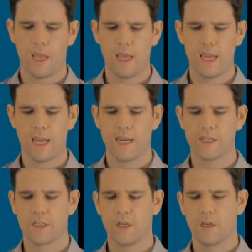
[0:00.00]

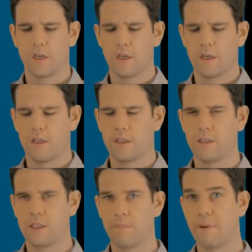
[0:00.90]
And
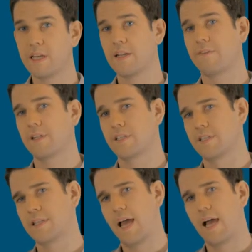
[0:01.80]
the big difference
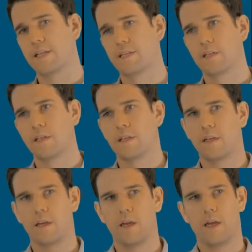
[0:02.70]
is that
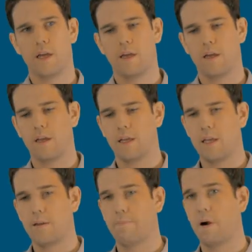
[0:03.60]

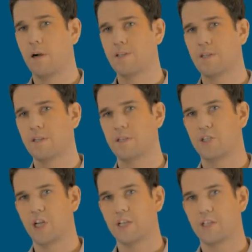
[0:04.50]
it parses
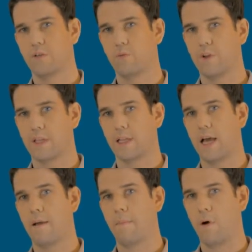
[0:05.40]
JSON with a
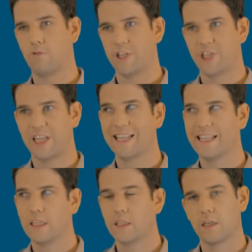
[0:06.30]
lot more
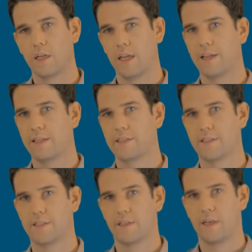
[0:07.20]
rigidity. It
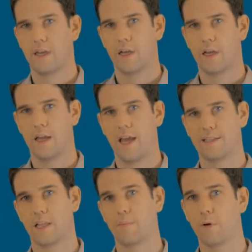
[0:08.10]

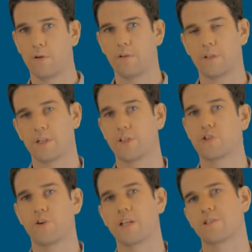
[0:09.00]
has a lot more
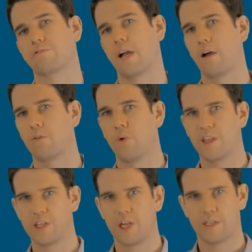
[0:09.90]
constraints around what
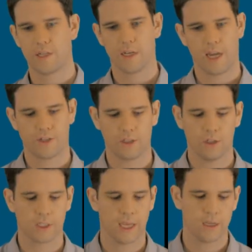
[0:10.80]
the JSON can actually
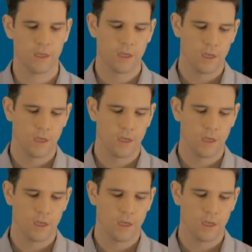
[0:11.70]
look like.